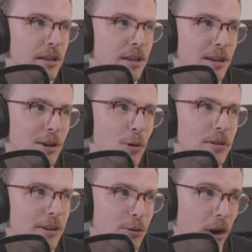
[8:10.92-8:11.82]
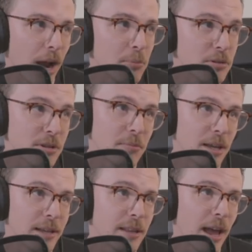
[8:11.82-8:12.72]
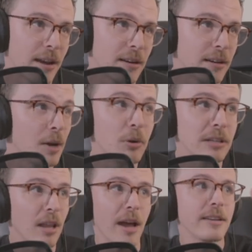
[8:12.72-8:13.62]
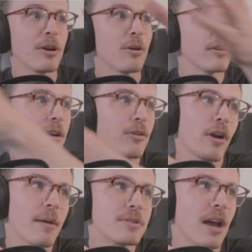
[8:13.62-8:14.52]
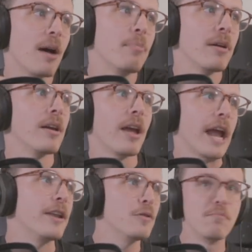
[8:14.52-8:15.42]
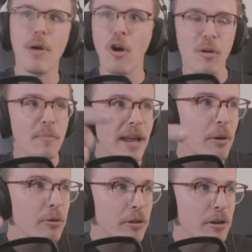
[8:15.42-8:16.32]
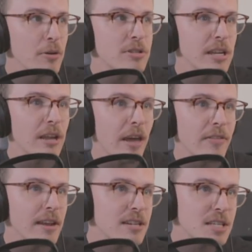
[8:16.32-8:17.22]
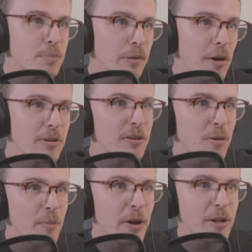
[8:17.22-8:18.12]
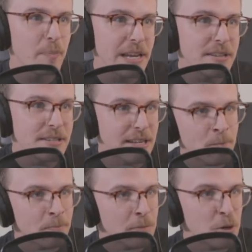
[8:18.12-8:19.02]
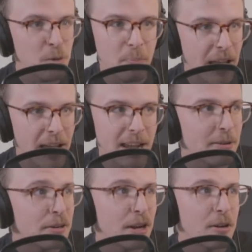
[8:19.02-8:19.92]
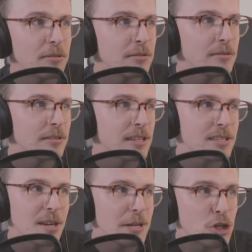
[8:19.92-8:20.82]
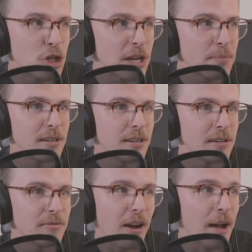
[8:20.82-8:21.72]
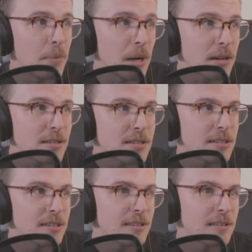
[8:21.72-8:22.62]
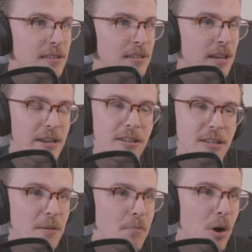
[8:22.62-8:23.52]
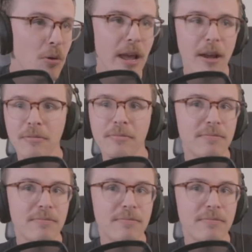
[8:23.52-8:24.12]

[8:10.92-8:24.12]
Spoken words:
a coconut crab, or something like that. And we line coconut crabs up, and you mow them down with an Uzi, and they explode into a million pieces. You pay, I don't know, it's going to be cheap, $5, and you get to mow down